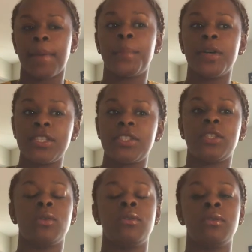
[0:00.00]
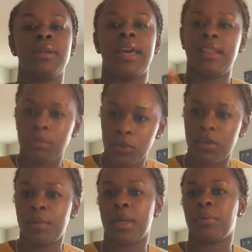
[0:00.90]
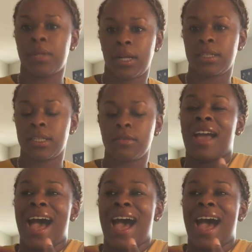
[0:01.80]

it puts you in the mood of being productive.